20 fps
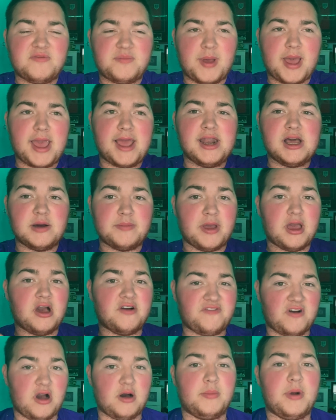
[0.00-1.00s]
pay a little bit
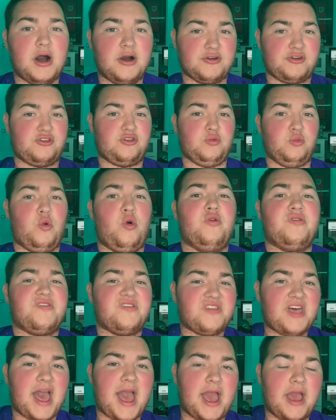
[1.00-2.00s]
of homage towards
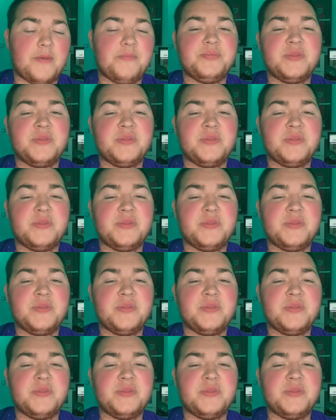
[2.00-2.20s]
that.